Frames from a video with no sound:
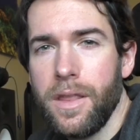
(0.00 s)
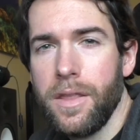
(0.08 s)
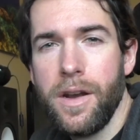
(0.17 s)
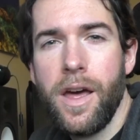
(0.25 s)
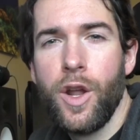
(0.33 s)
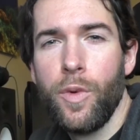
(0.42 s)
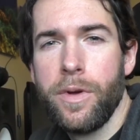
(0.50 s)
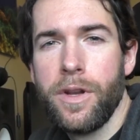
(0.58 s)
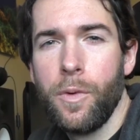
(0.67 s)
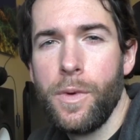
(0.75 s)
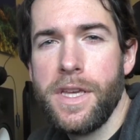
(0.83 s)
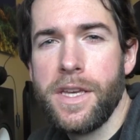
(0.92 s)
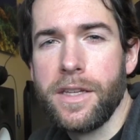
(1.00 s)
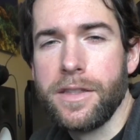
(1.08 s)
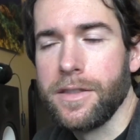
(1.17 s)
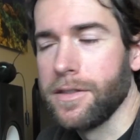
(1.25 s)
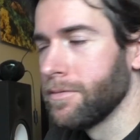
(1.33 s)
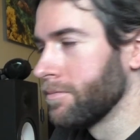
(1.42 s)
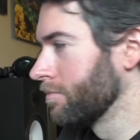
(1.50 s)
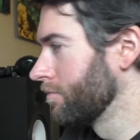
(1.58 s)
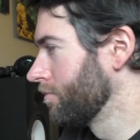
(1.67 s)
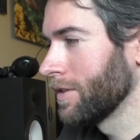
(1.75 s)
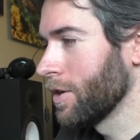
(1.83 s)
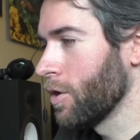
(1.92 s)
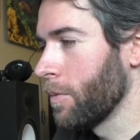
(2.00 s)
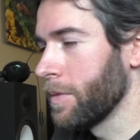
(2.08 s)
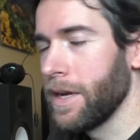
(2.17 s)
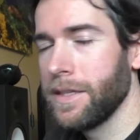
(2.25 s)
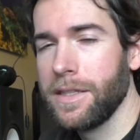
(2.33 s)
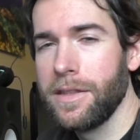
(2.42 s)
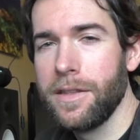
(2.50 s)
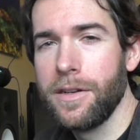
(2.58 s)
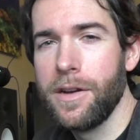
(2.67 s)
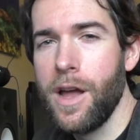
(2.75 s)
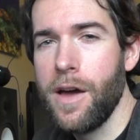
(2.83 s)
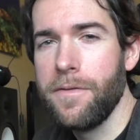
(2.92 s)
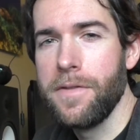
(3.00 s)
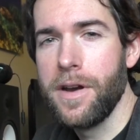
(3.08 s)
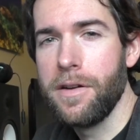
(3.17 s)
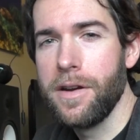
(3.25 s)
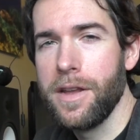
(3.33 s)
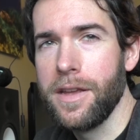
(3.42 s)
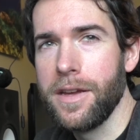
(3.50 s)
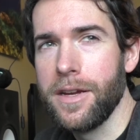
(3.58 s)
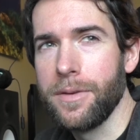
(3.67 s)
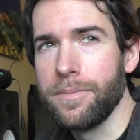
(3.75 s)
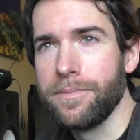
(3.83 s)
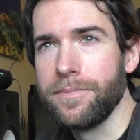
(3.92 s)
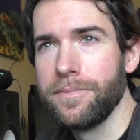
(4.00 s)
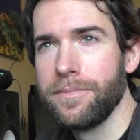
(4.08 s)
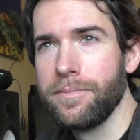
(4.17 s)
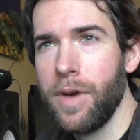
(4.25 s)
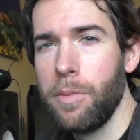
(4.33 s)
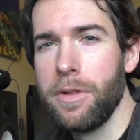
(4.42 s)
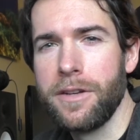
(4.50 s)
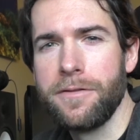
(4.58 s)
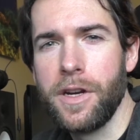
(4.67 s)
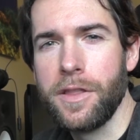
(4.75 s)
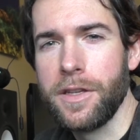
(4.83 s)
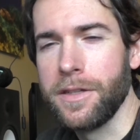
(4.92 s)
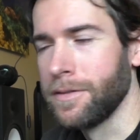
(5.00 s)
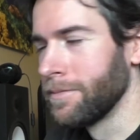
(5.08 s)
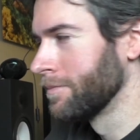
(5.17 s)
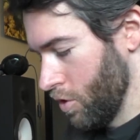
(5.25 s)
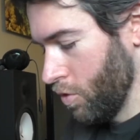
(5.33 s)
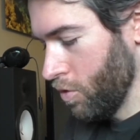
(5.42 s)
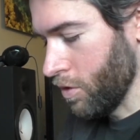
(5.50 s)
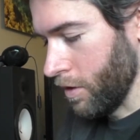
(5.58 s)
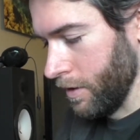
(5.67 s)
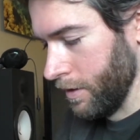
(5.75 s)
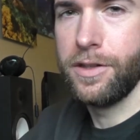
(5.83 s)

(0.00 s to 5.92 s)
They're not open on weekends, so I'm guessing they're not very um, public friendly. Cool.